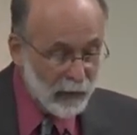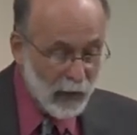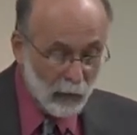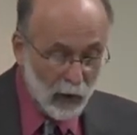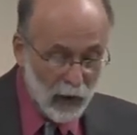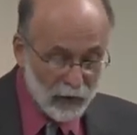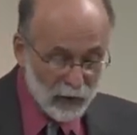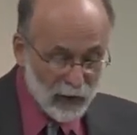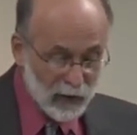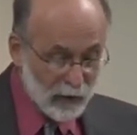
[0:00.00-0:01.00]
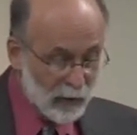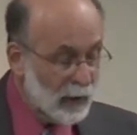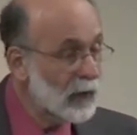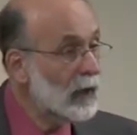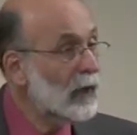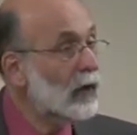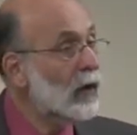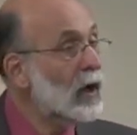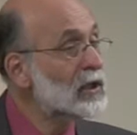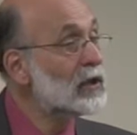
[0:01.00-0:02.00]
Now, others
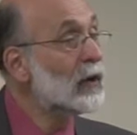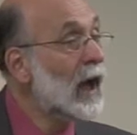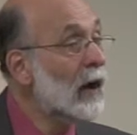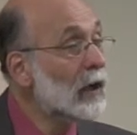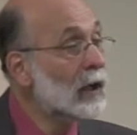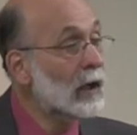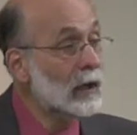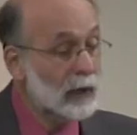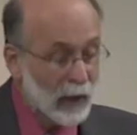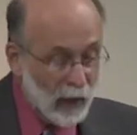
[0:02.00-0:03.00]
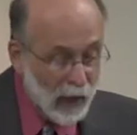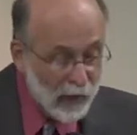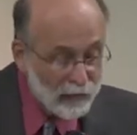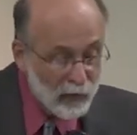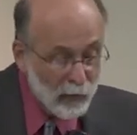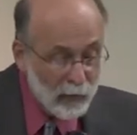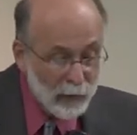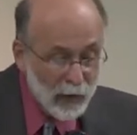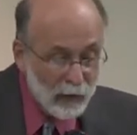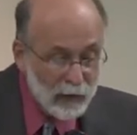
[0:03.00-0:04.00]
also carried on after my
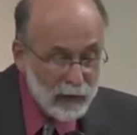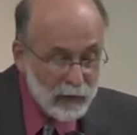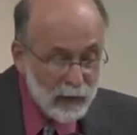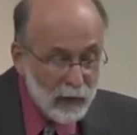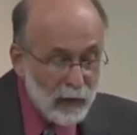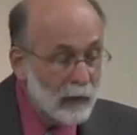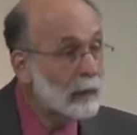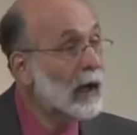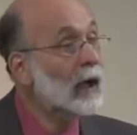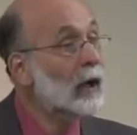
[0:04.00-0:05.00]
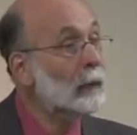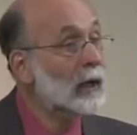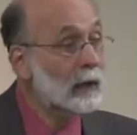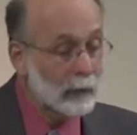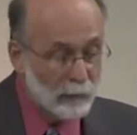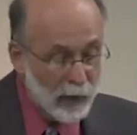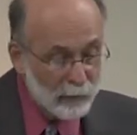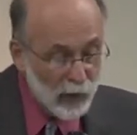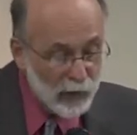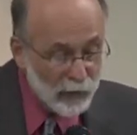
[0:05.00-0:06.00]
parents by helping my
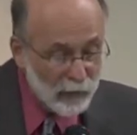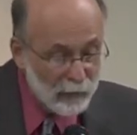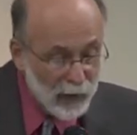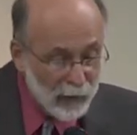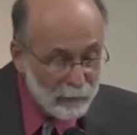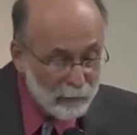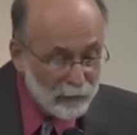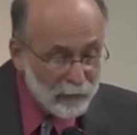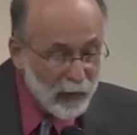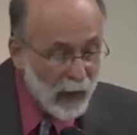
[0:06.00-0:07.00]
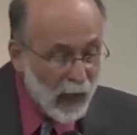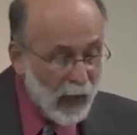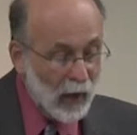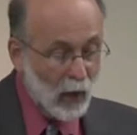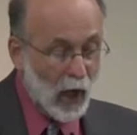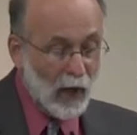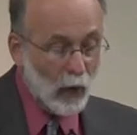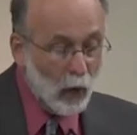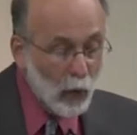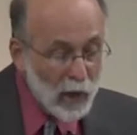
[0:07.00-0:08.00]
brother and me. I
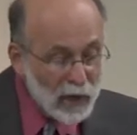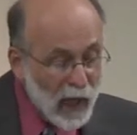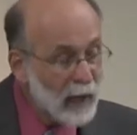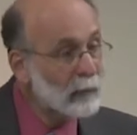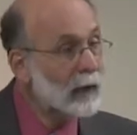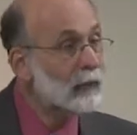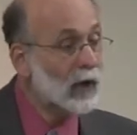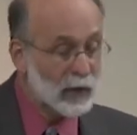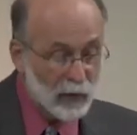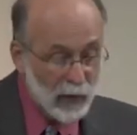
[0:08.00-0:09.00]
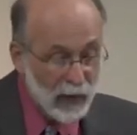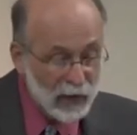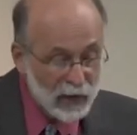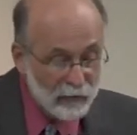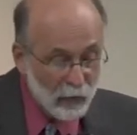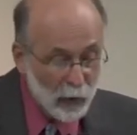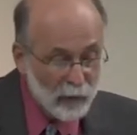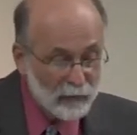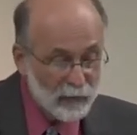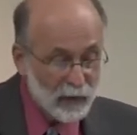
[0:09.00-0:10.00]
always had my brother and
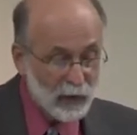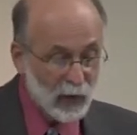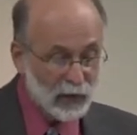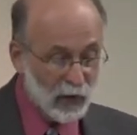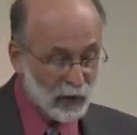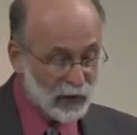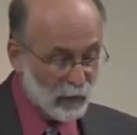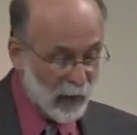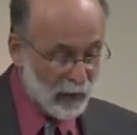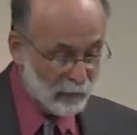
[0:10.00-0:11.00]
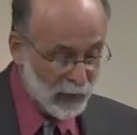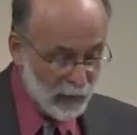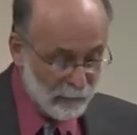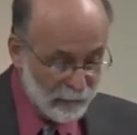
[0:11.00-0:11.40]
supportive adults around me.